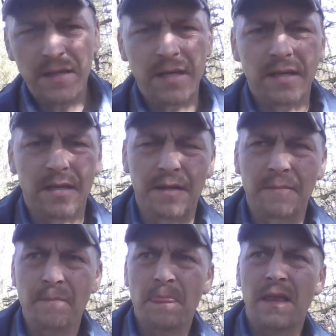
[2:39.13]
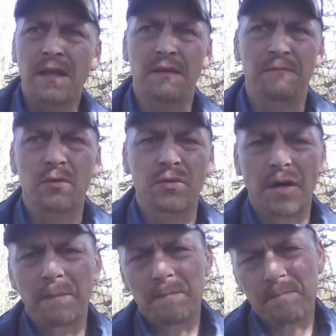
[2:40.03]
he uh, he fueled
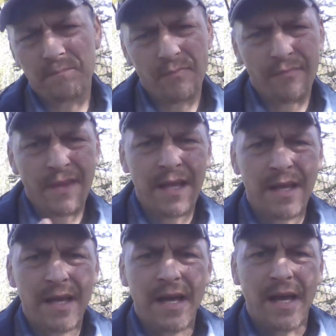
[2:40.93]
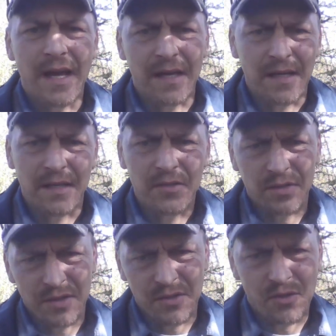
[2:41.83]
up and and
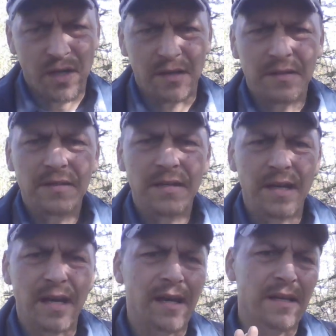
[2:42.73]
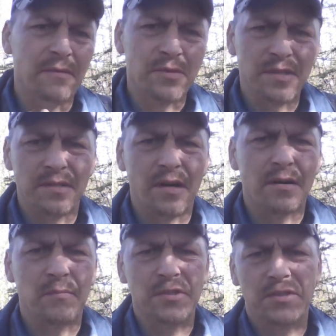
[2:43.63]
took this trail, and it was a
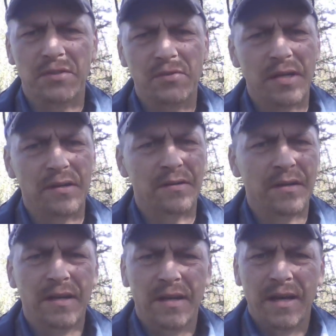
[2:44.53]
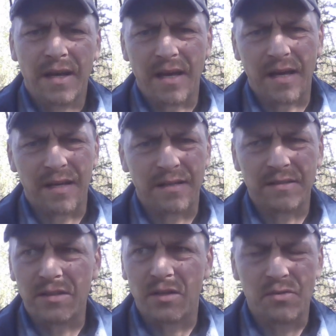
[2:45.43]
dog mushing trail, and
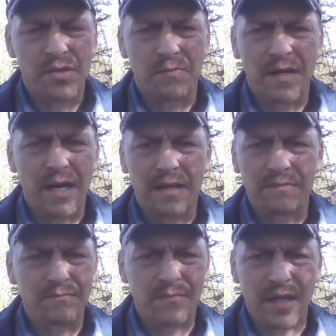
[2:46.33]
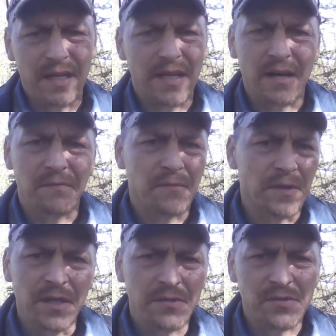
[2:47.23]
you know someone had laid down for
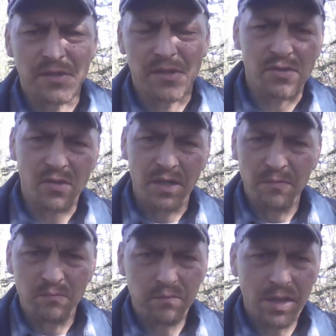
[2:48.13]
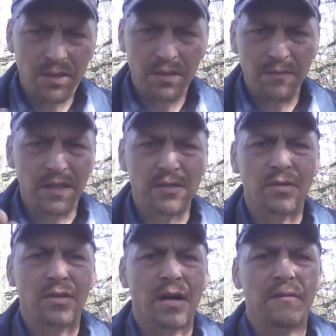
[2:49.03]
years and years. So he he
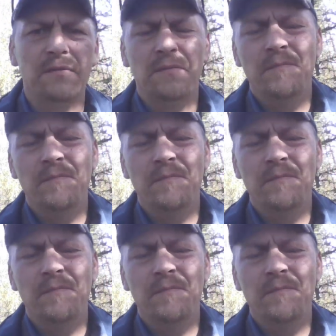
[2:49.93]
took off.